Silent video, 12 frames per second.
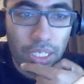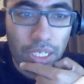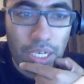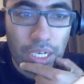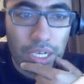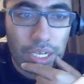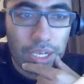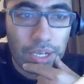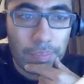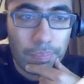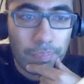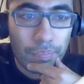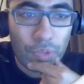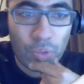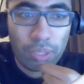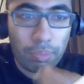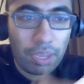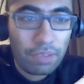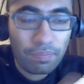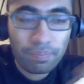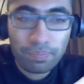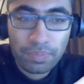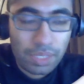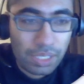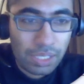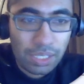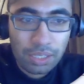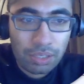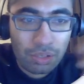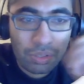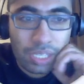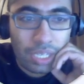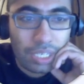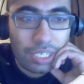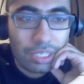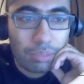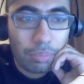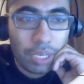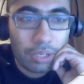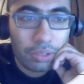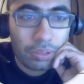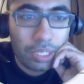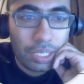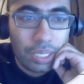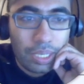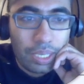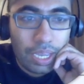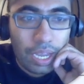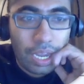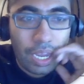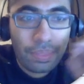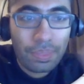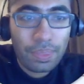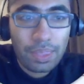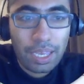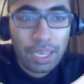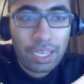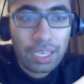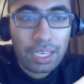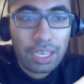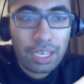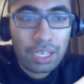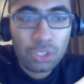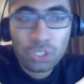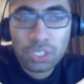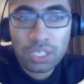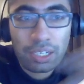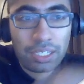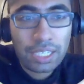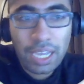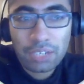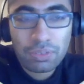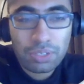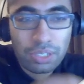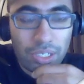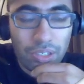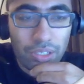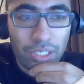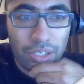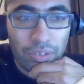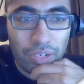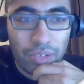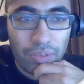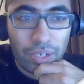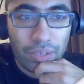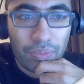or they may, send it in the mail, and they just get a tax return on the other end, right?